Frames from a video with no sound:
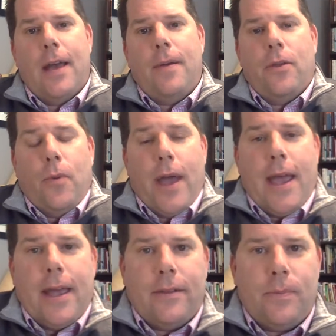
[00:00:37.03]
The other
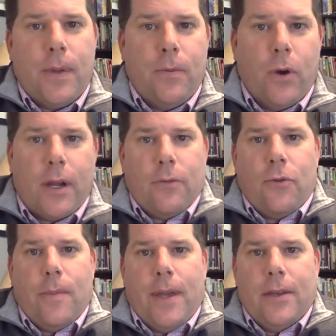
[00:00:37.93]
way it's been working
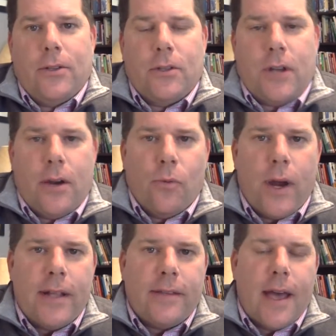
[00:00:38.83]
for me is just trying to
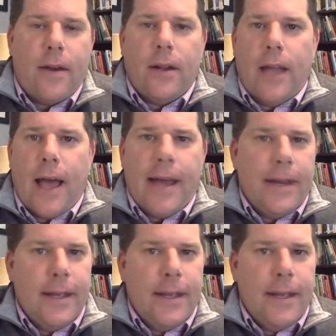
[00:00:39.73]
write it down a lot